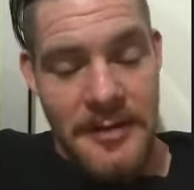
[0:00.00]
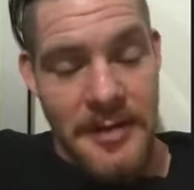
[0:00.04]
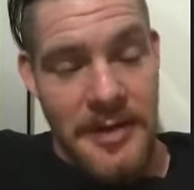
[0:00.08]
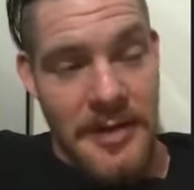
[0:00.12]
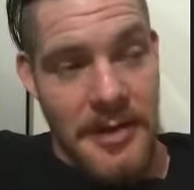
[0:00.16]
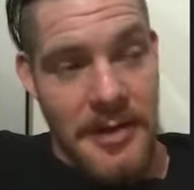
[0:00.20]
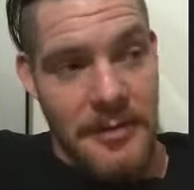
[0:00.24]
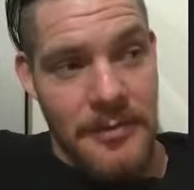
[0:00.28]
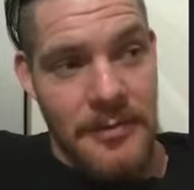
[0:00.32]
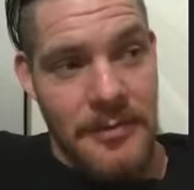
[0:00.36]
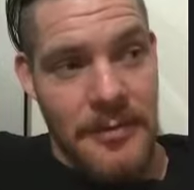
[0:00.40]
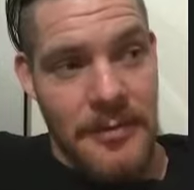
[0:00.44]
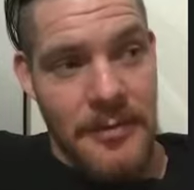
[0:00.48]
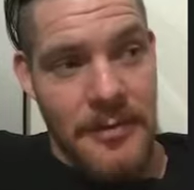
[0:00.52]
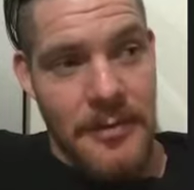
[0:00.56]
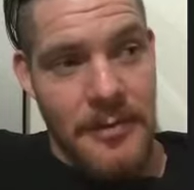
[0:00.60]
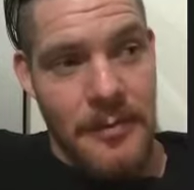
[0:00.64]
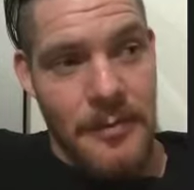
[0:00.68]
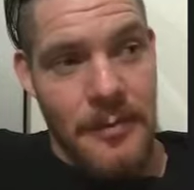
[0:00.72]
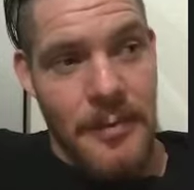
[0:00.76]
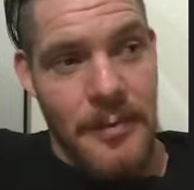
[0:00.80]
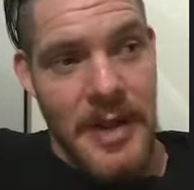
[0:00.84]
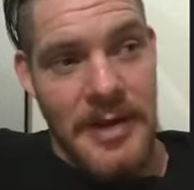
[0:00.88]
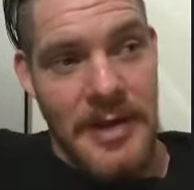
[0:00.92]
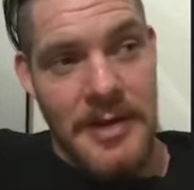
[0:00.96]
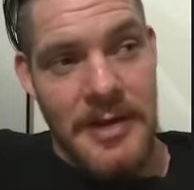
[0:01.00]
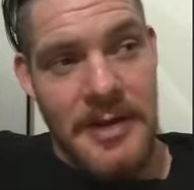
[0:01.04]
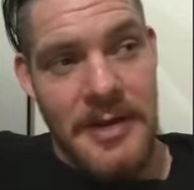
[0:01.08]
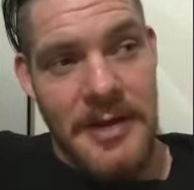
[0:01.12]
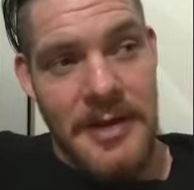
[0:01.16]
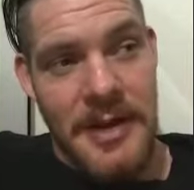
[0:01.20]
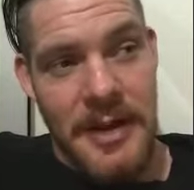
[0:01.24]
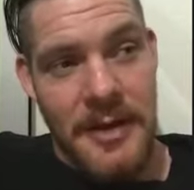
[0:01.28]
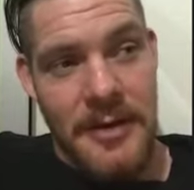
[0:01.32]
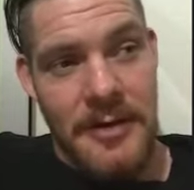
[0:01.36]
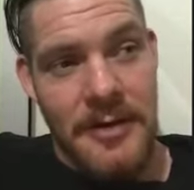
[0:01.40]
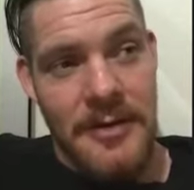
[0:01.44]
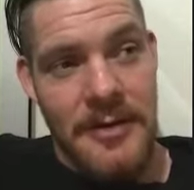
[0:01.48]
So my
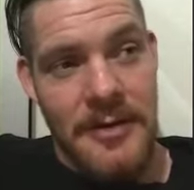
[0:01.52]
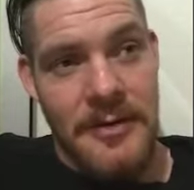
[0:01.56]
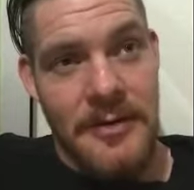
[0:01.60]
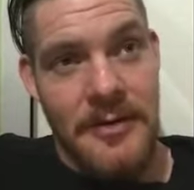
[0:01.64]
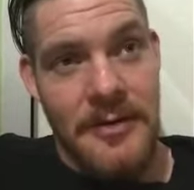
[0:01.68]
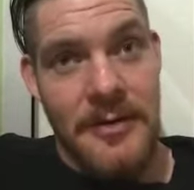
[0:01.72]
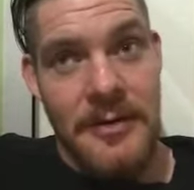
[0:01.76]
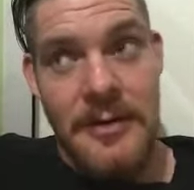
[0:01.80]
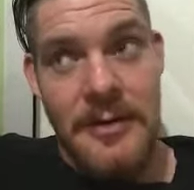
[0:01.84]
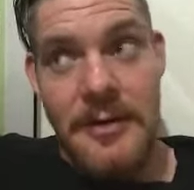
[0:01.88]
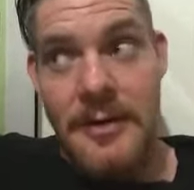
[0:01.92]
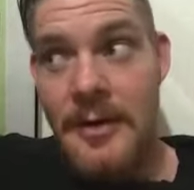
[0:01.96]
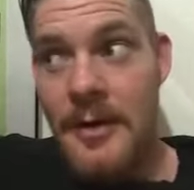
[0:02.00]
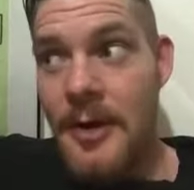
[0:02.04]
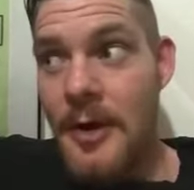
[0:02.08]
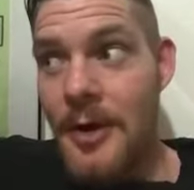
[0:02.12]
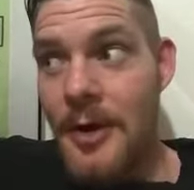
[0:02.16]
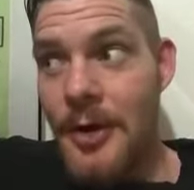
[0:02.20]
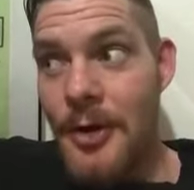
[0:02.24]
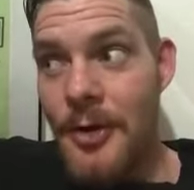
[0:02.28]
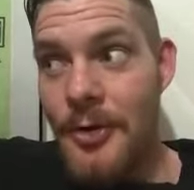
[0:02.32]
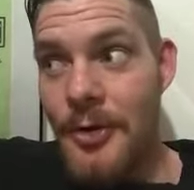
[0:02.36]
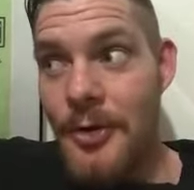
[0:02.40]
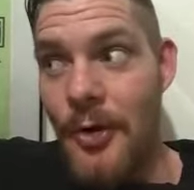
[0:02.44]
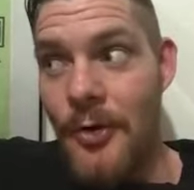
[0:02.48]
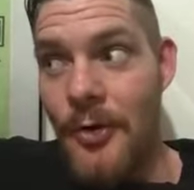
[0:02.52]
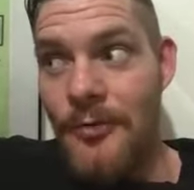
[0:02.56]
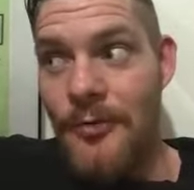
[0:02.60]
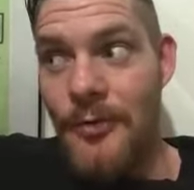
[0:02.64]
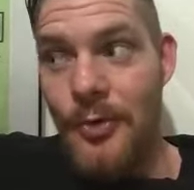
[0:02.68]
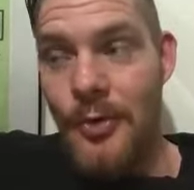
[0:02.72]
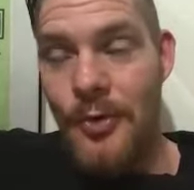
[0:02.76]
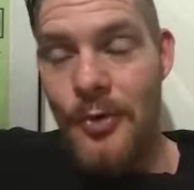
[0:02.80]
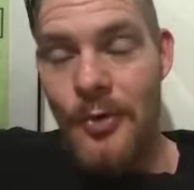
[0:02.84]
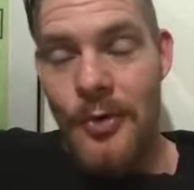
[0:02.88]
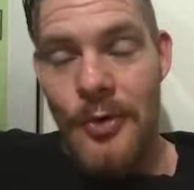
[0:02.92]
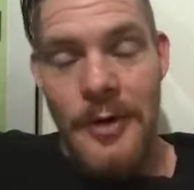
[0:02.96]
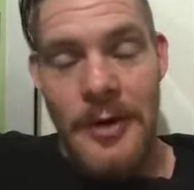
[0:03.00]
second
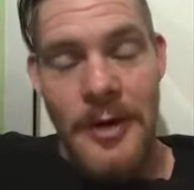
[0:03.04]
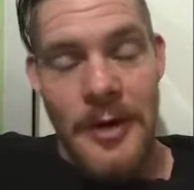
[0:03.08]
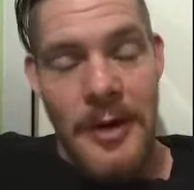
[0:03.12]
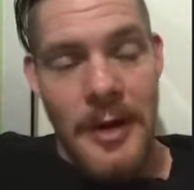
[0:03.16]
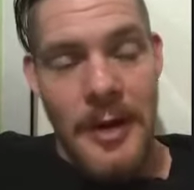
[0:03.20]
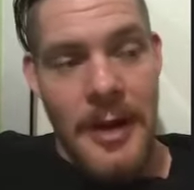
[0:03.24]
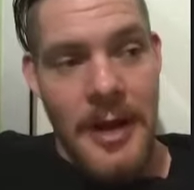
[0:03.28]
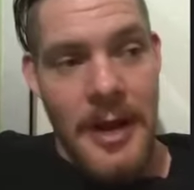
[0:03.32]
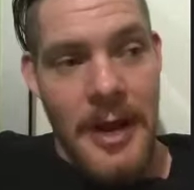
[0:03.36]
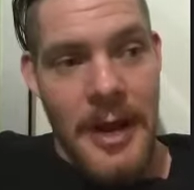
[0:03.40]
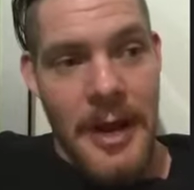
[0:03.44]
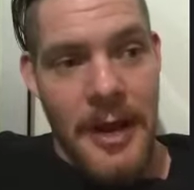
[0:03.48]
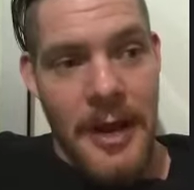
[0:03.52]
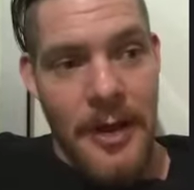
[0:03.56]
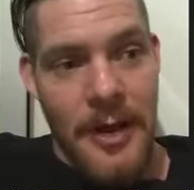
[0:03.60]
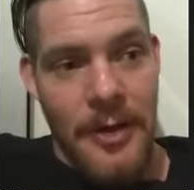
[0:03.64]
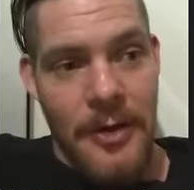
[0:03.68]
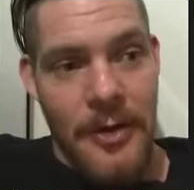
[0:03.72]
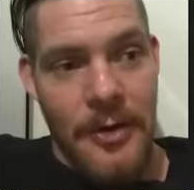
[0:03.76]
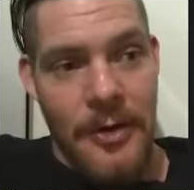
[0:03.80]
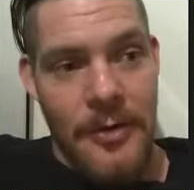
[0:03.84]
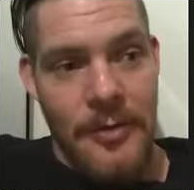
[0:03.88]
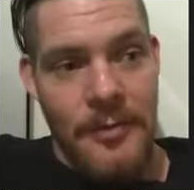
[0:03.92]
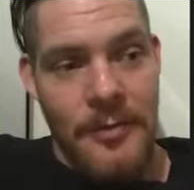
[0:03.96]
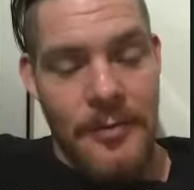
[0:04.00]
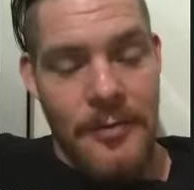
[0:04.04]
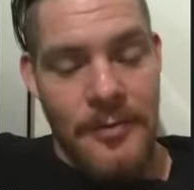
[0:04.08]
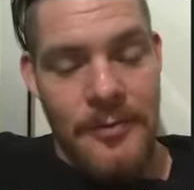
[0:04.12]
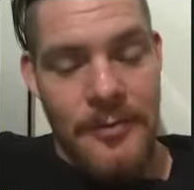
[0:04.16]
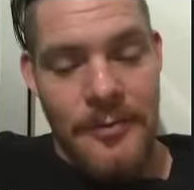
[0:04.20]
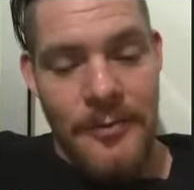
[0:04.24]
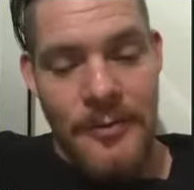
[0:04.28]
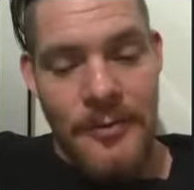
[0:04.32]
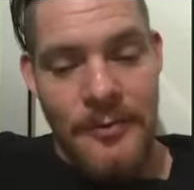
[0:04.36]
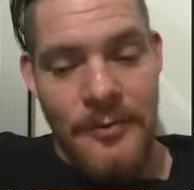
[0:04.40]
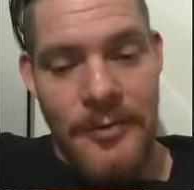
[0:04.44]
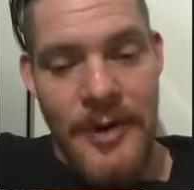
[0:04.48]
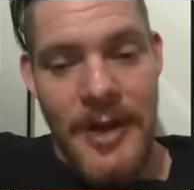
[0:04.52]
novel,
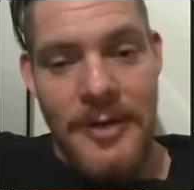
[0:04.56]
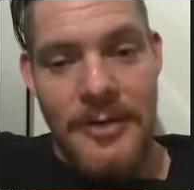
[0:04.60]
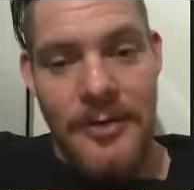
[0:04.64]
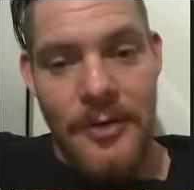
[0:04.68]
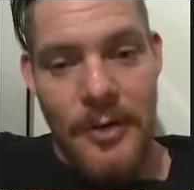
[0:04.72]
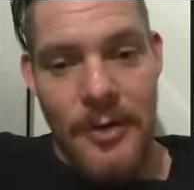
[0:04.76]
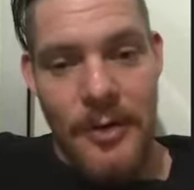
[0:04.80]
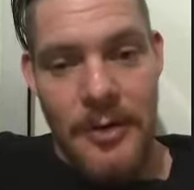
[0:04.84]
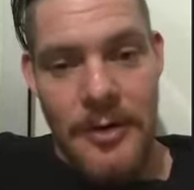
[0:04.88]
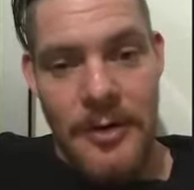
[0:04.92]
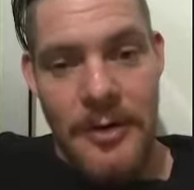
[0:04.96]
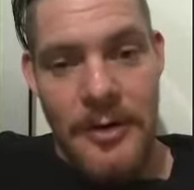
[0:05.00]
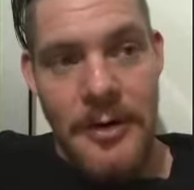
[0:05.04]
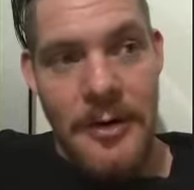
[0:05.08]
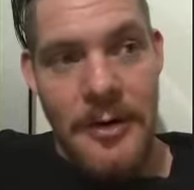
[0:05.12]
Red Dog,